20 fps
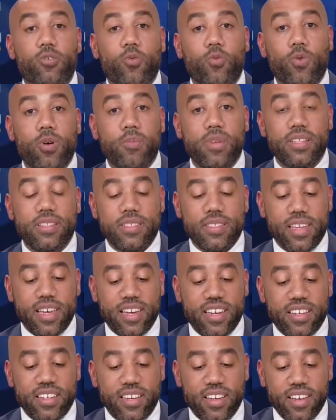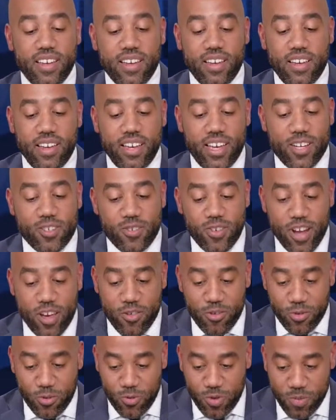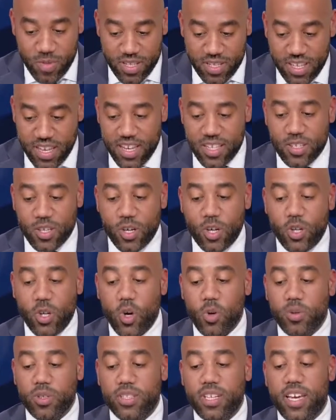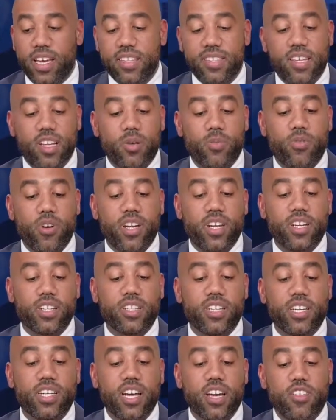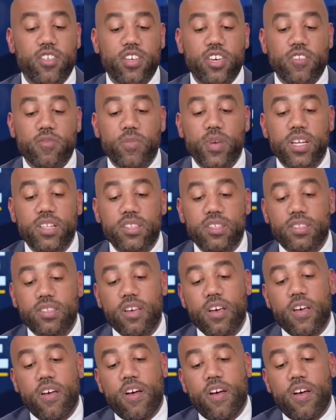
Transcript: Women's Day. International Women's Day is a global day celebrating the achievements